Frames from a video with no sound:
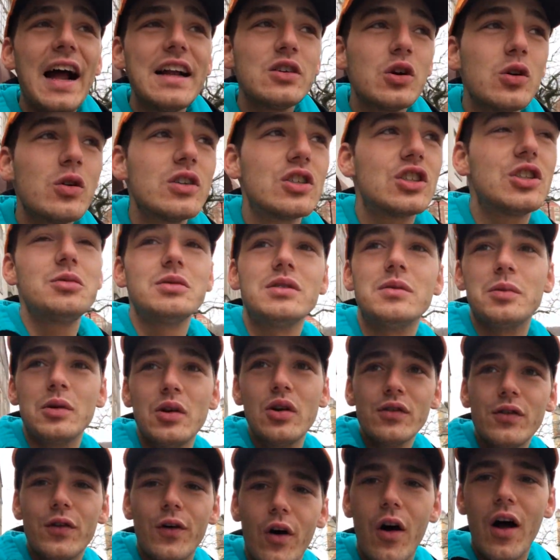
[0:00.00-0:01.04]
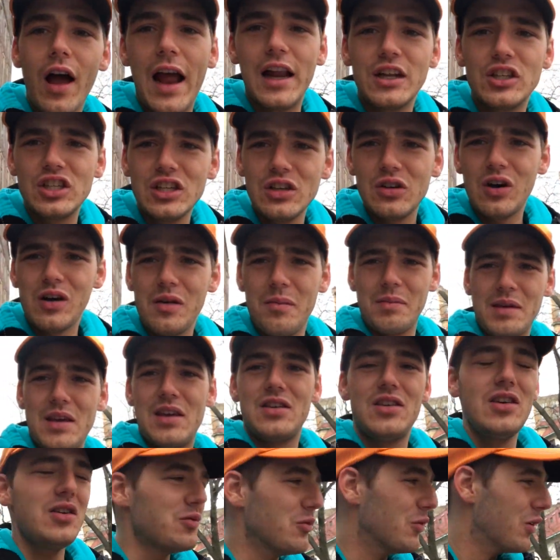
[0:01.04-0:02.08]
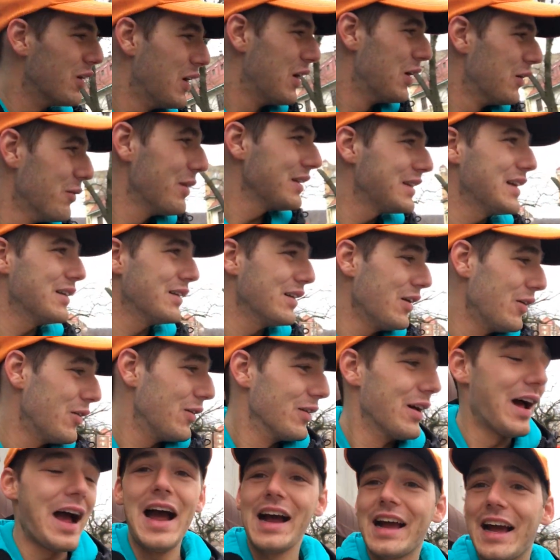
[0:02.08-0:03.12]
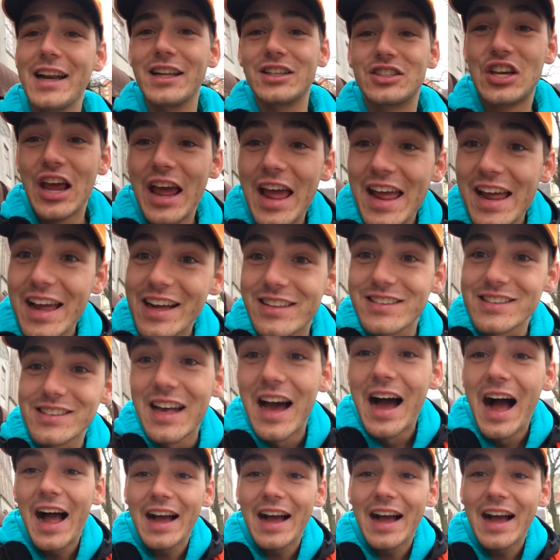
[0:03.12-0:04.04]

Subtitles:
told her she was beautiful, and she called me cute. What the hell? I got a chance.